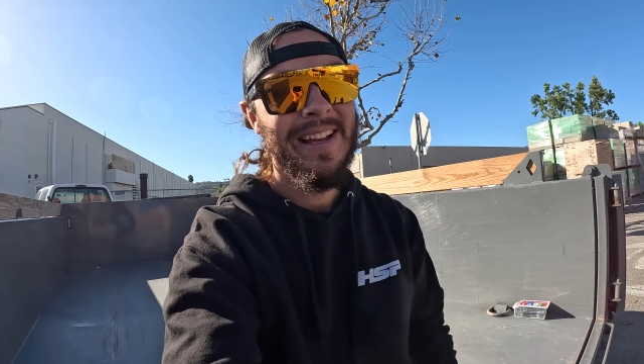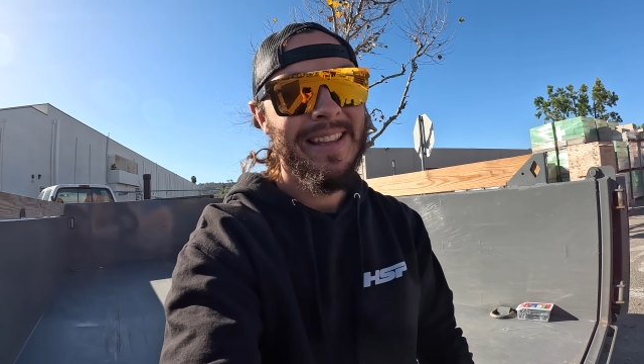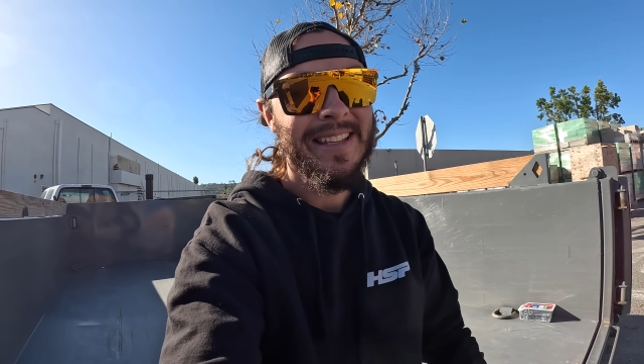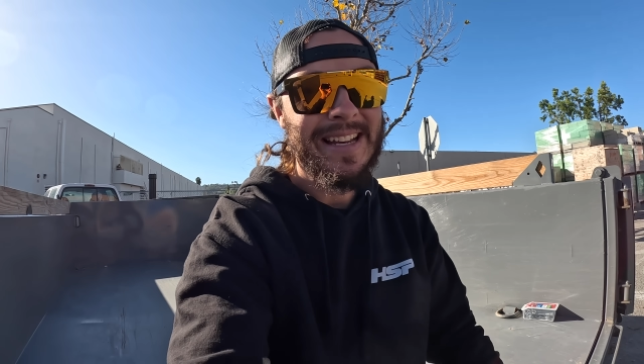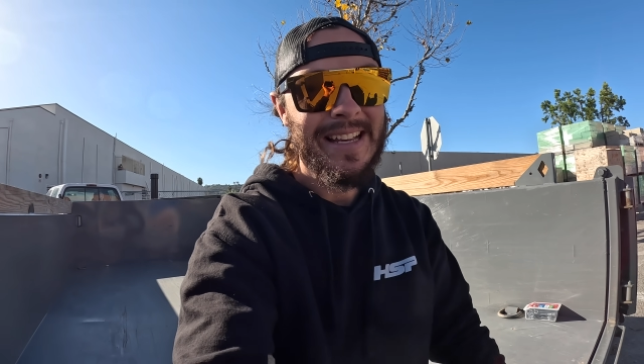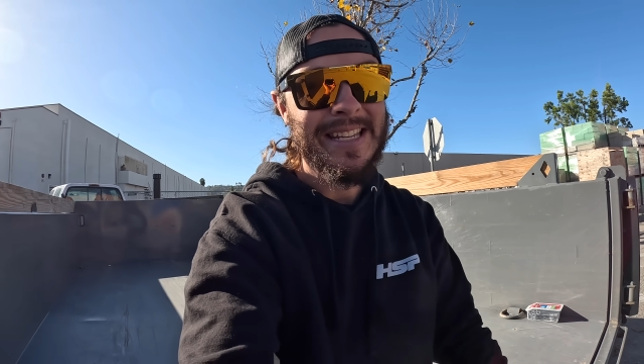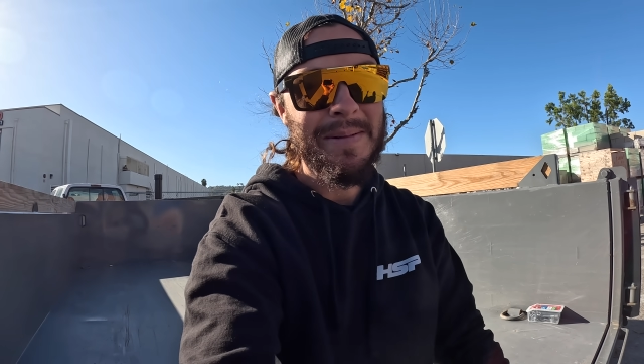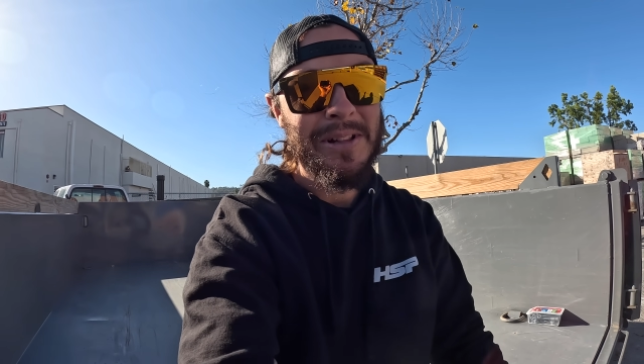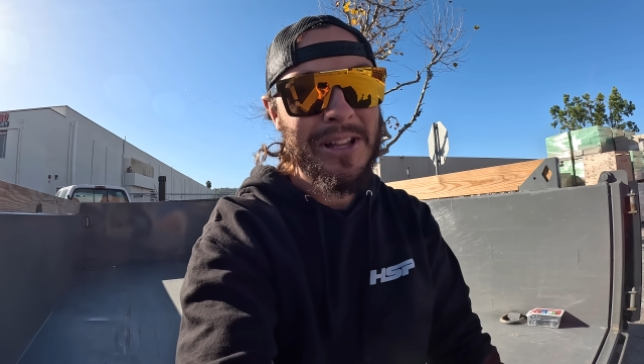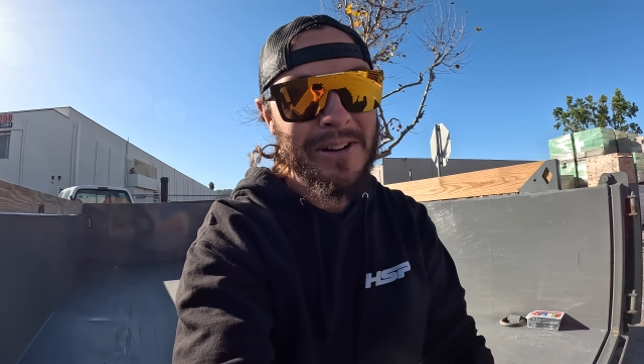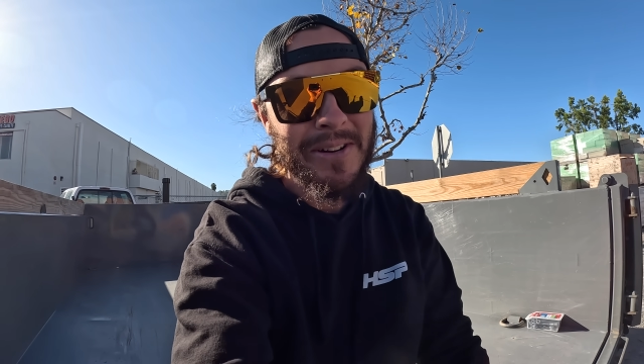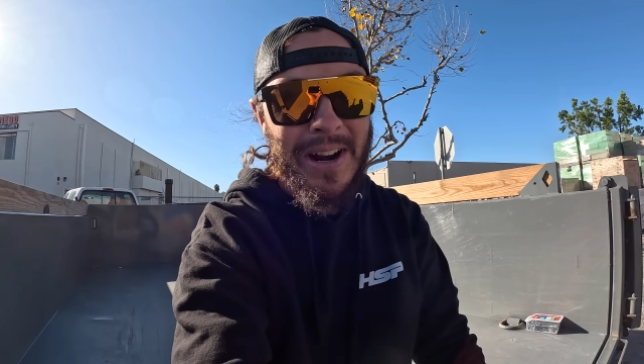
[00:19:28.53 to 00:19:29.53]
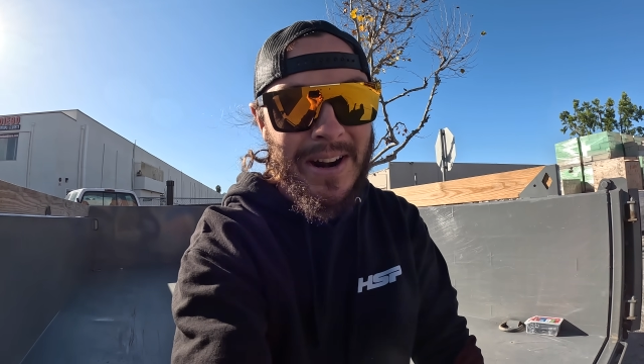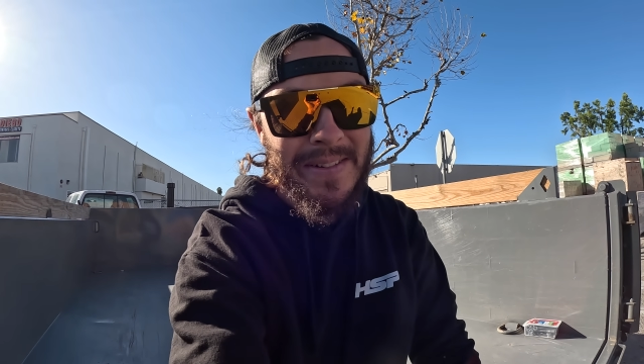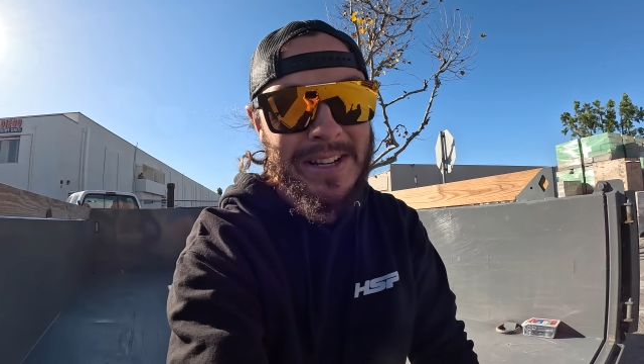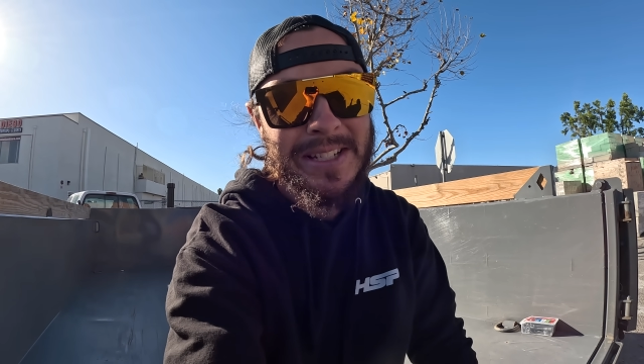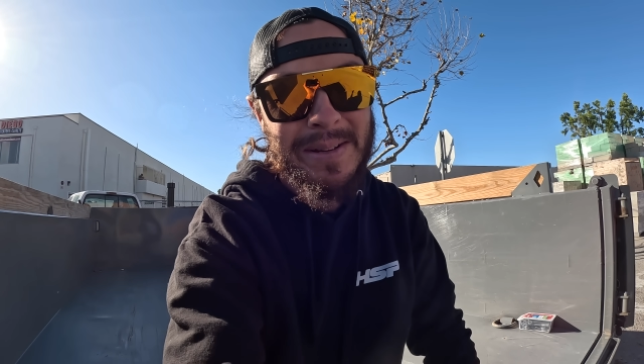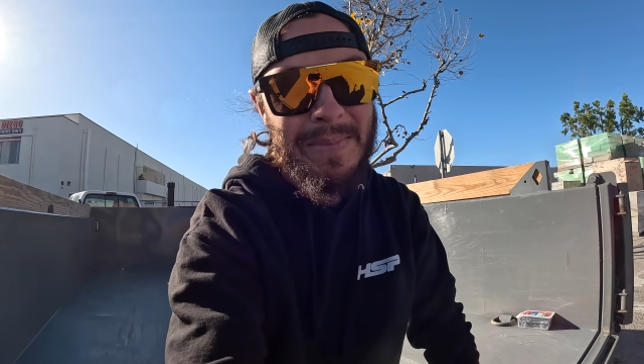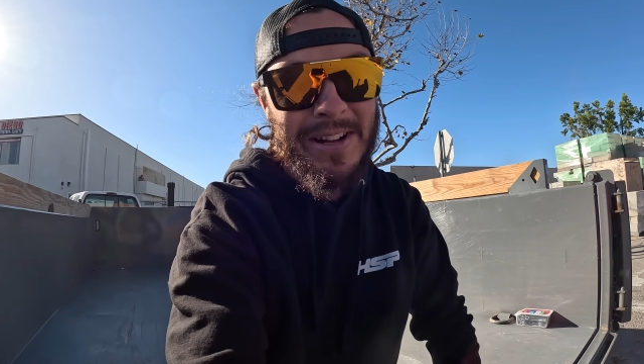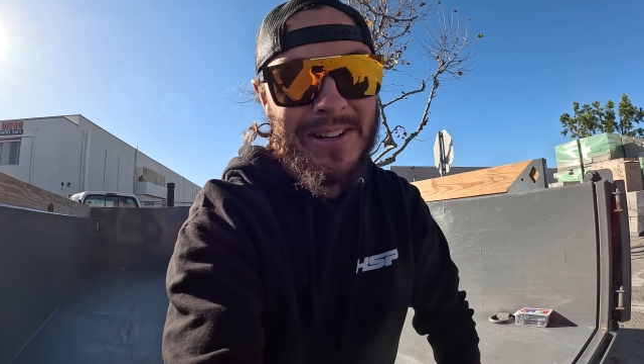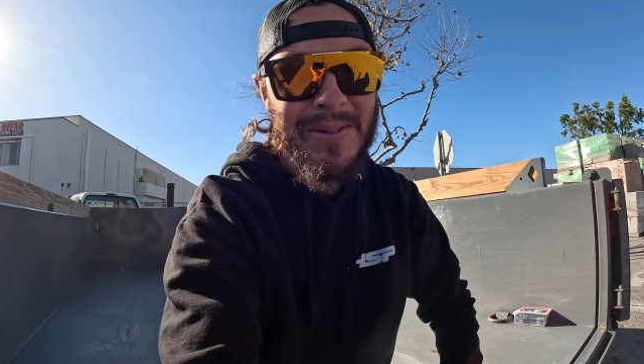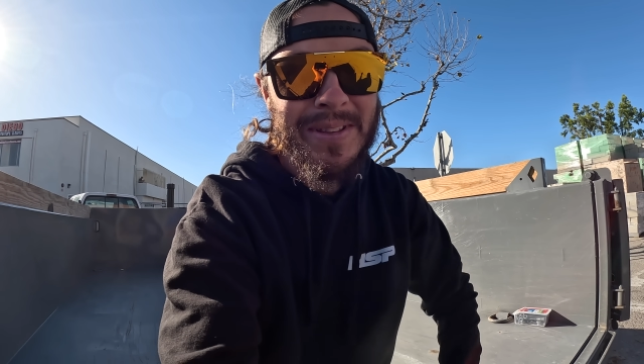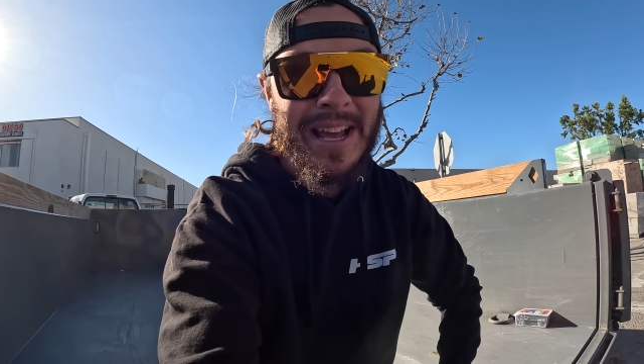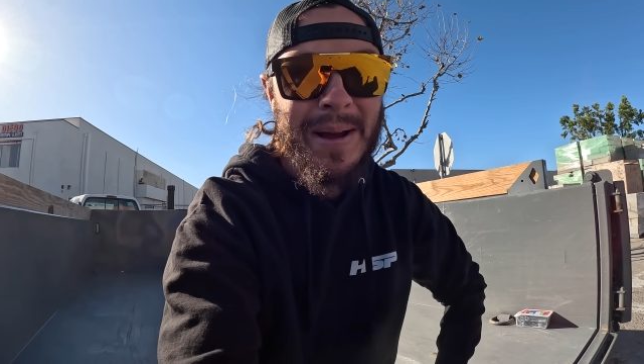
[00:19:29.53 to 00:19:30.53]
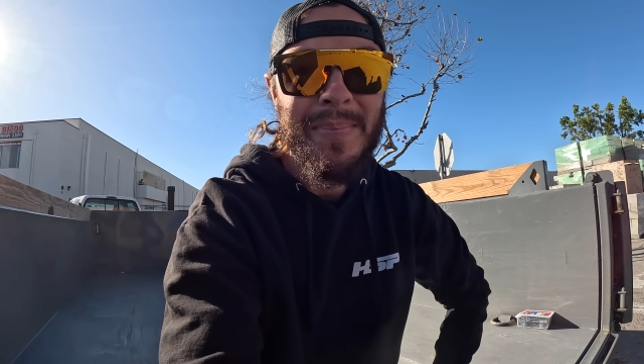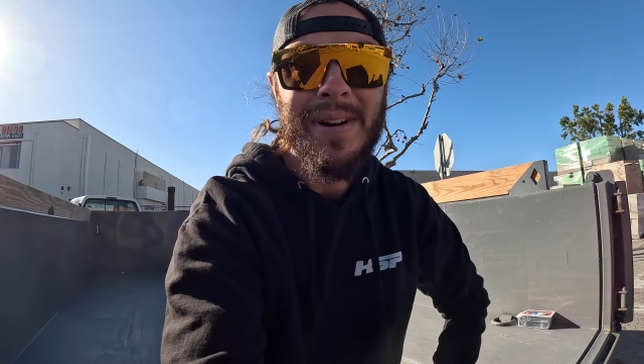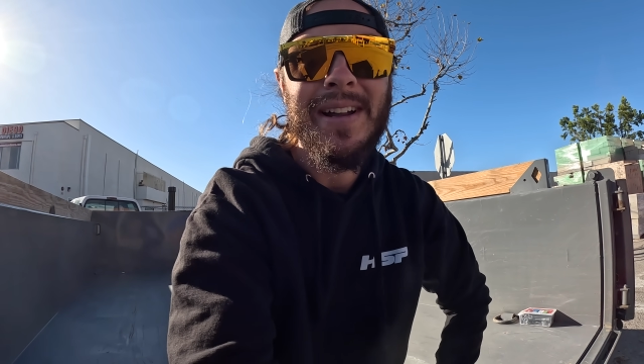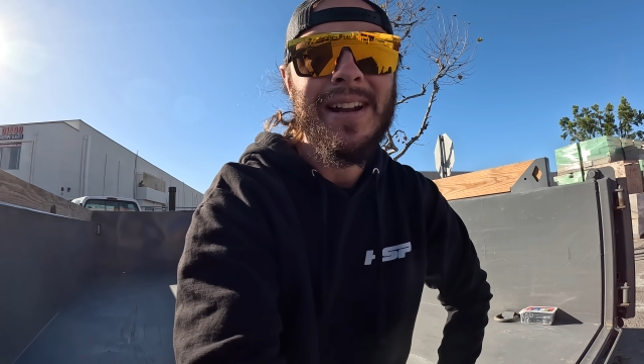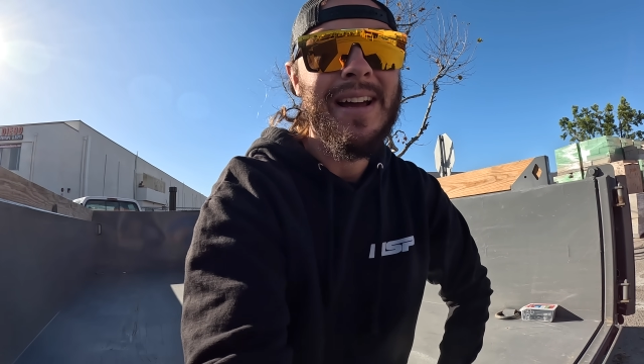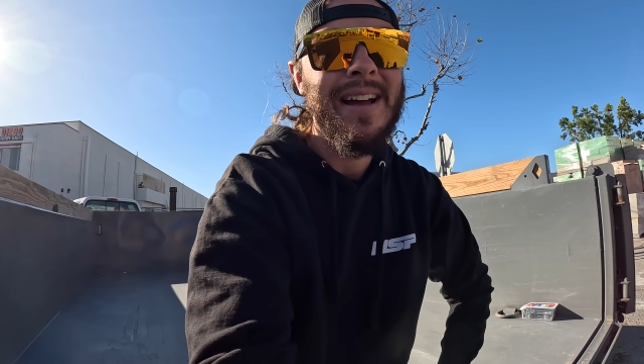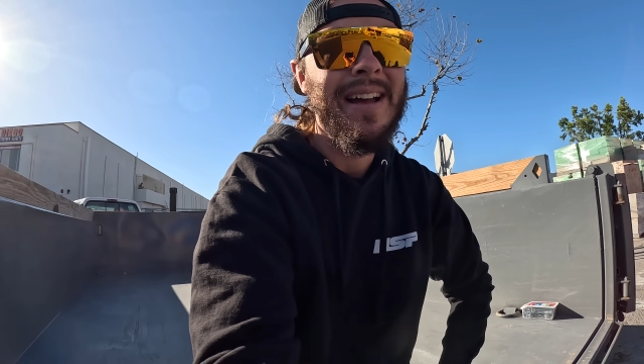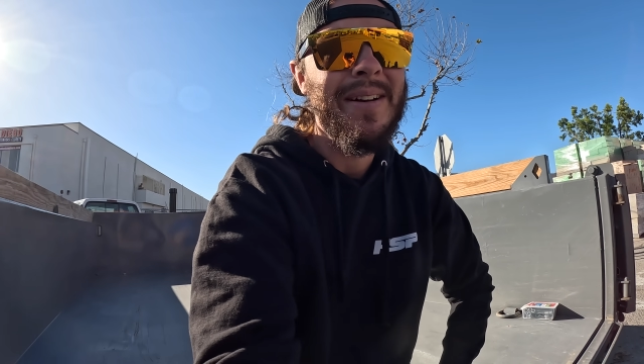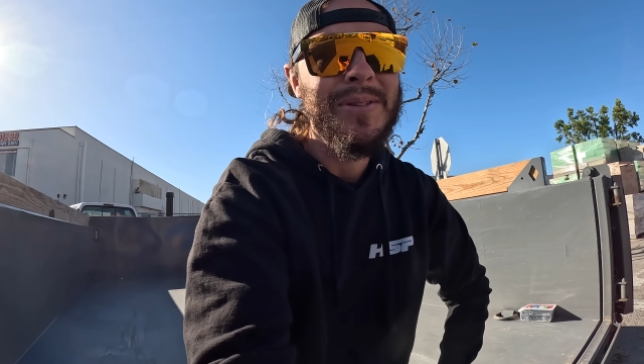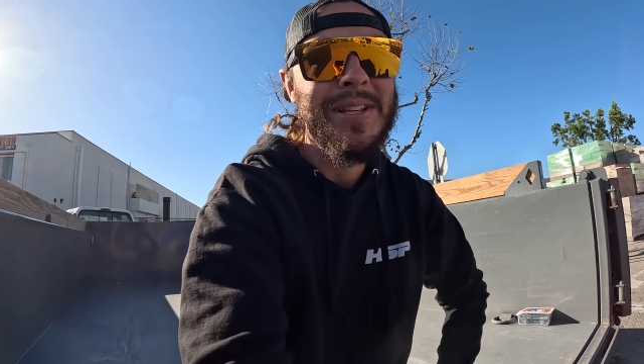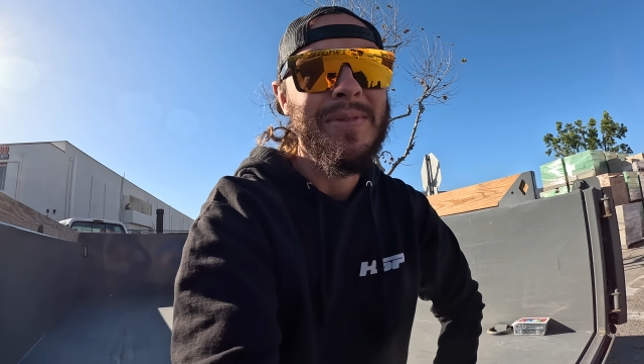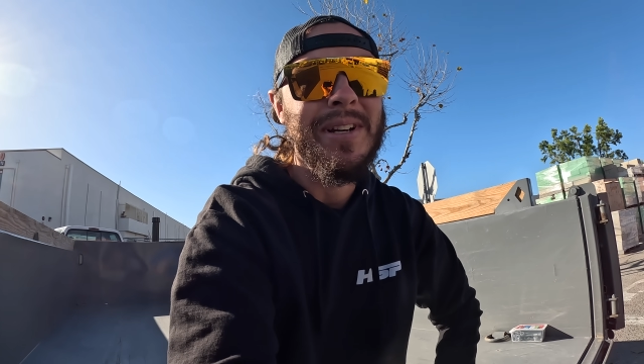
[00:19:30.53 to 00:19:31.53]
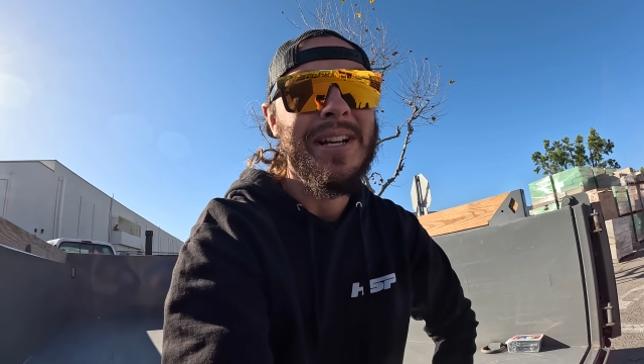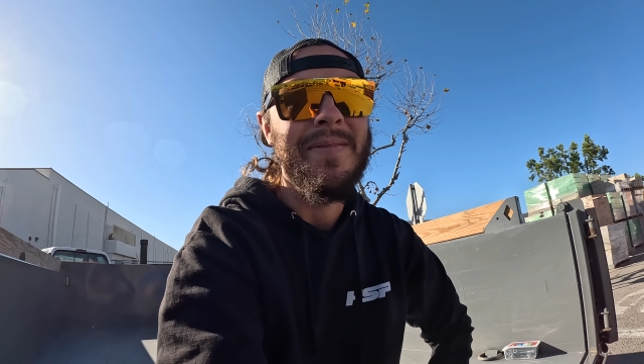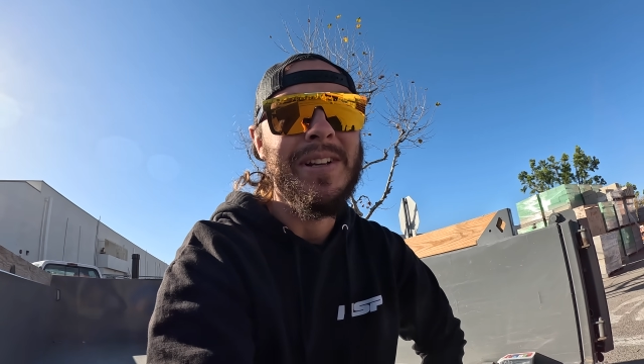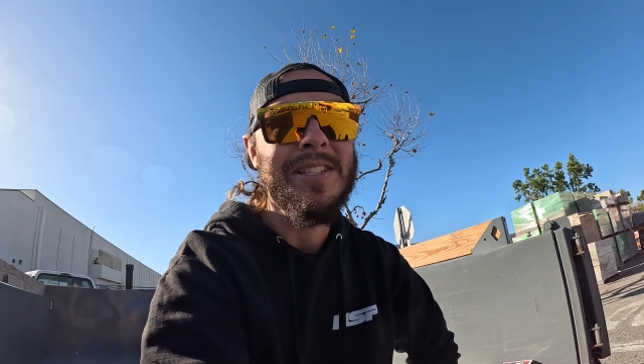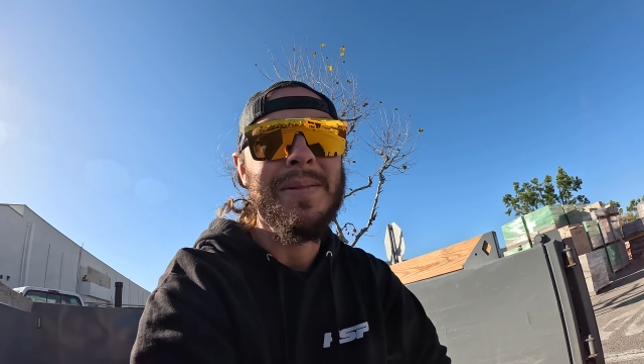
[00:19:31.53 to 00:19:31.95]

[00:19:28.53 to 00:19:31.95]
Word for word: This guy seemed a little nervous about doing that, but uh, let's see if we can convince